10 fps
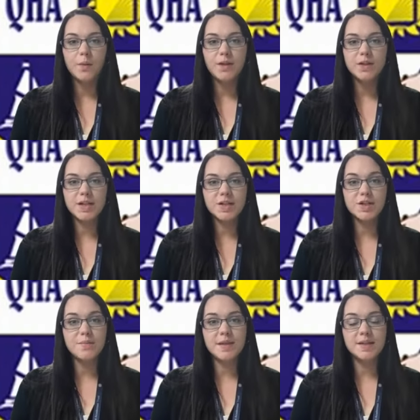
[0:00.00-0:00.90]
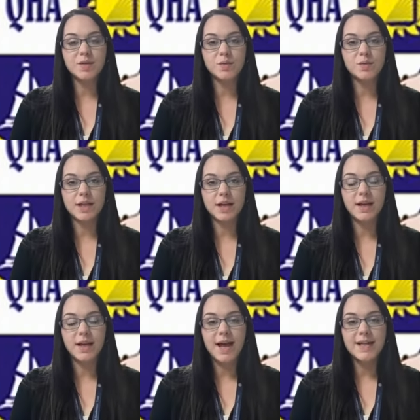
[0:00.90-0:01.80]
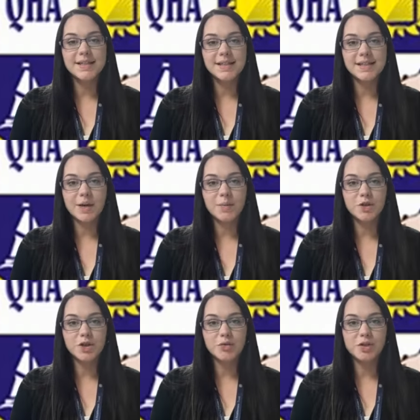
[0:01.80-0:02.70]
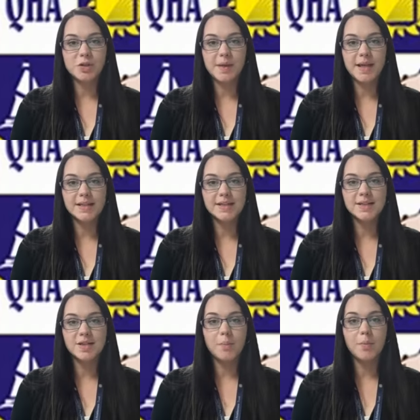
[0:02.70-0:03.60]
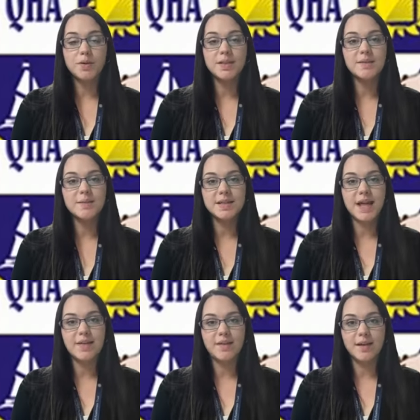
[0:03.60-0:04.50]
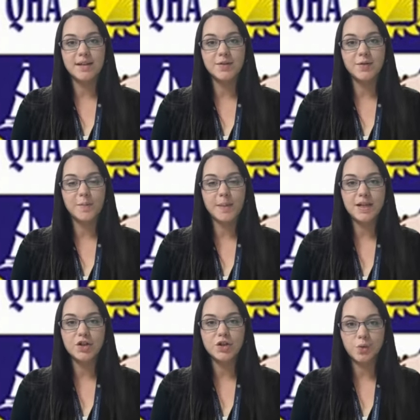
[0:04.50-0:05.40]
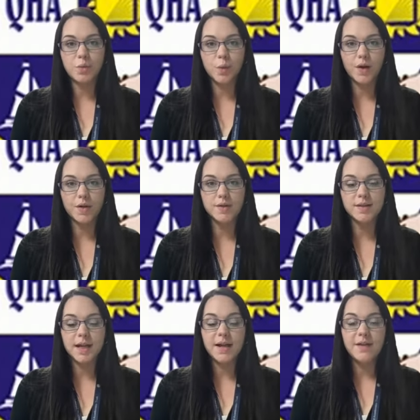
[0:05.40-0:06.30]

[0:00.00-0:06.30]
We teach them in this order as this helps children to begin to start putting them together into familiar short words